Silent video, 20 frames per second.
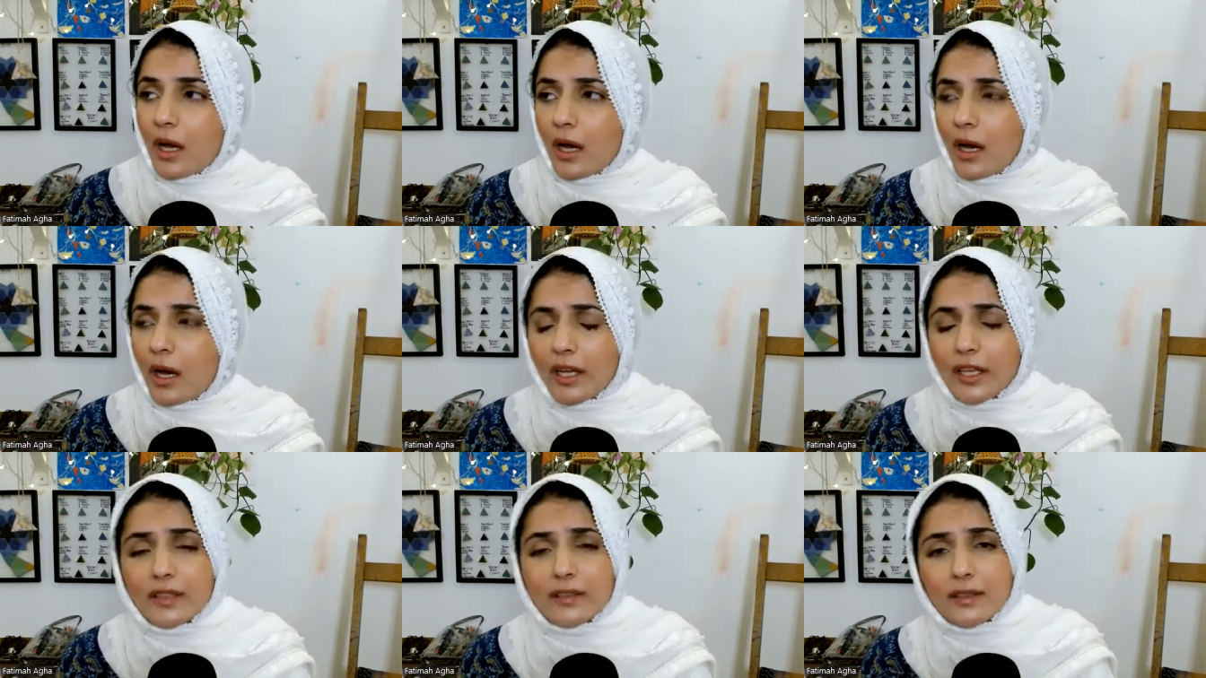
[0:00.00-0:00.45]

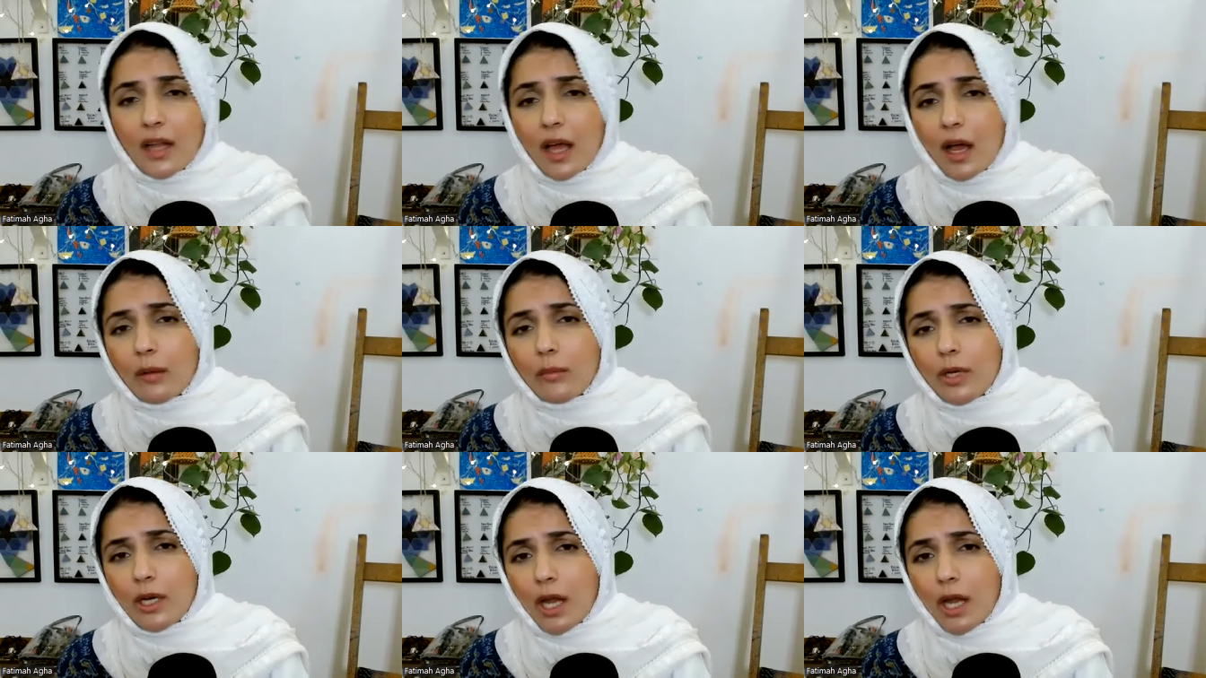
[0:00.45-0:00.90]
Uh,
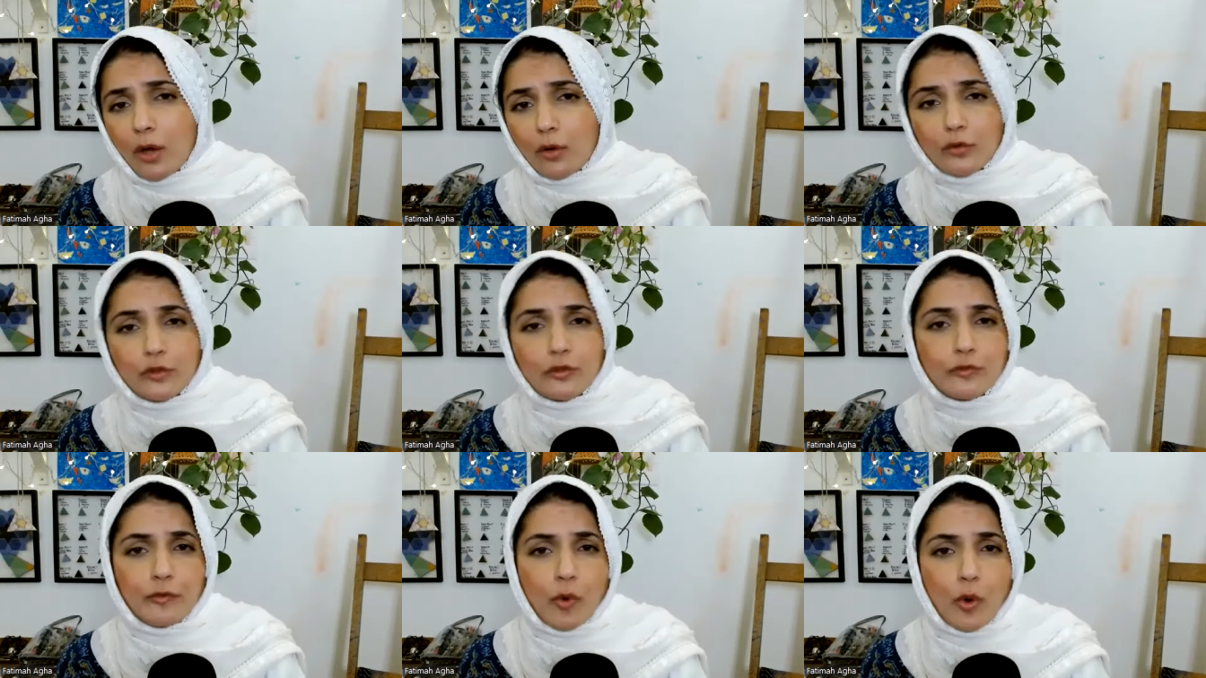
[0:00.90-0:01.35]
Islam
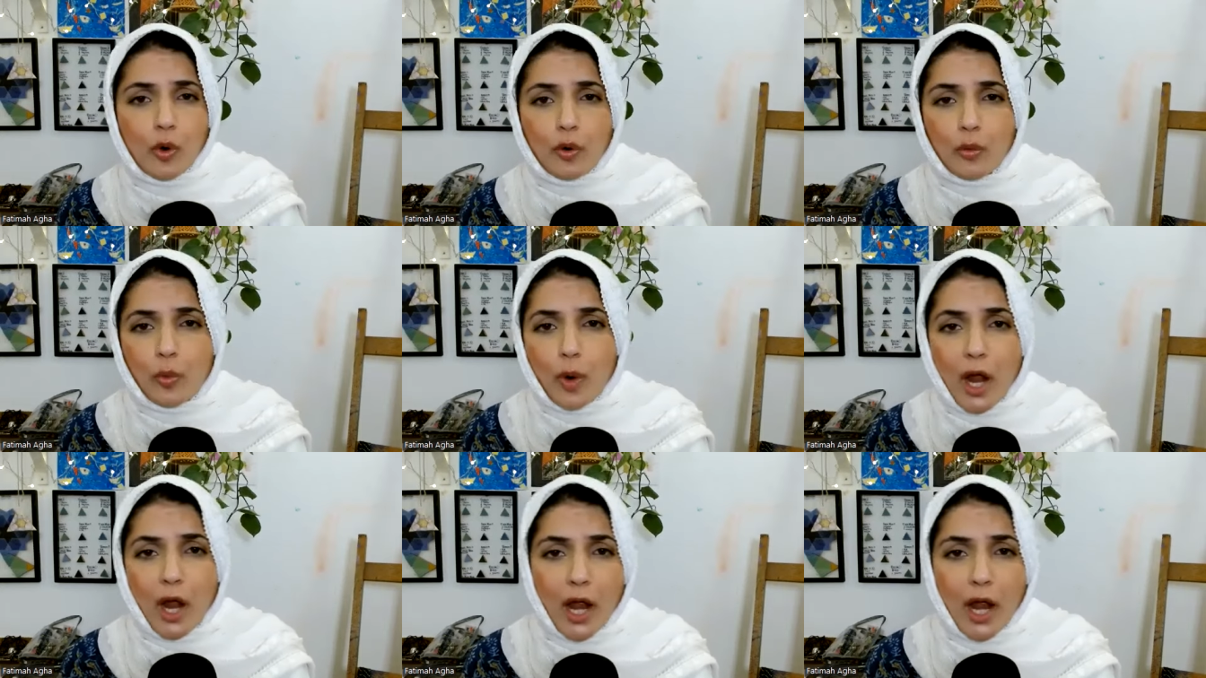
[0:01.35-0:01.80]
allows
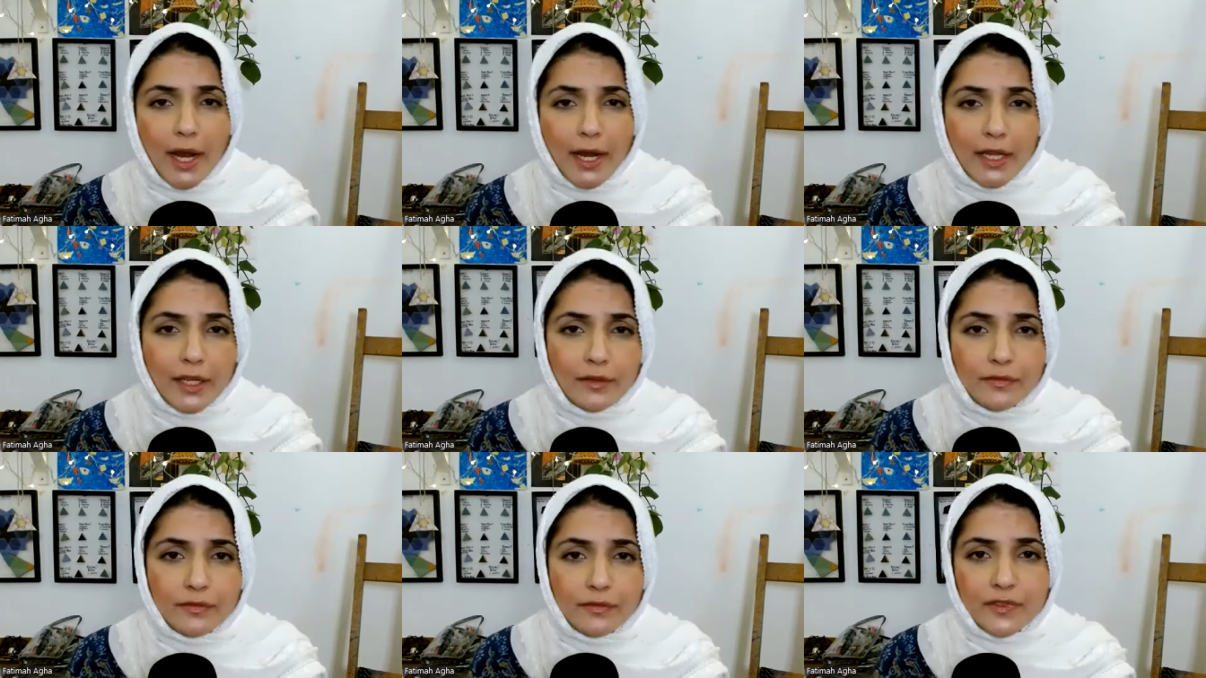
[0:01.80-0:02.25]
four
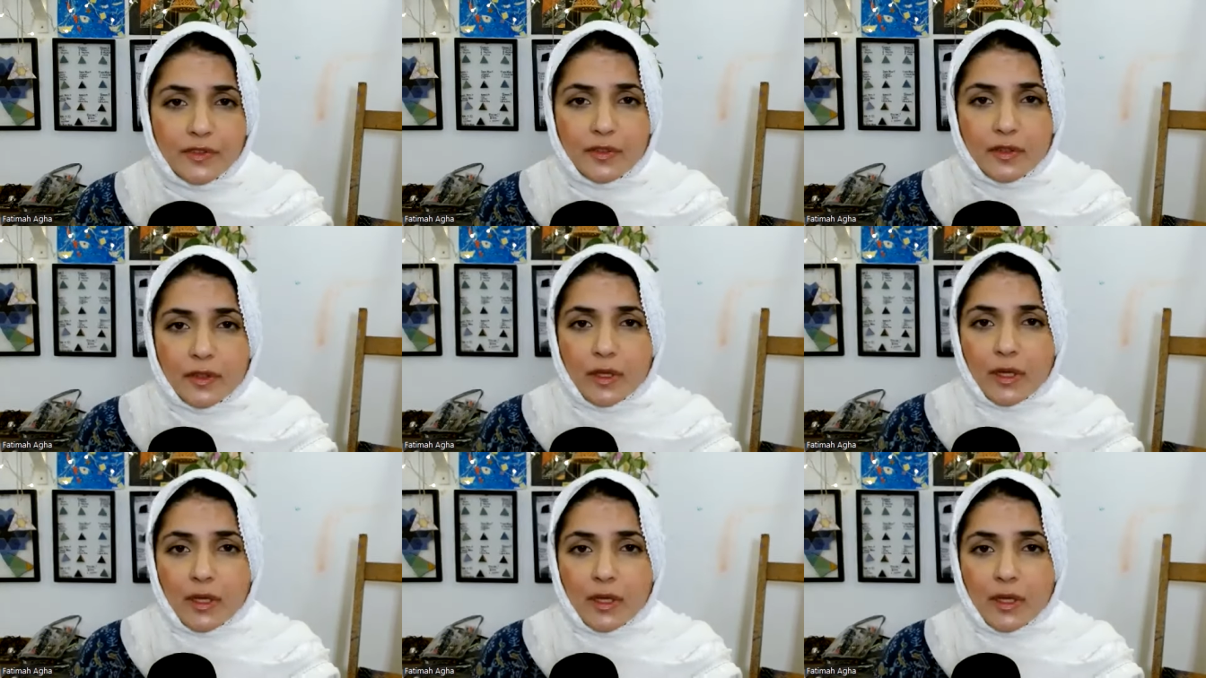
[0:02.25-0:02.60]
wives.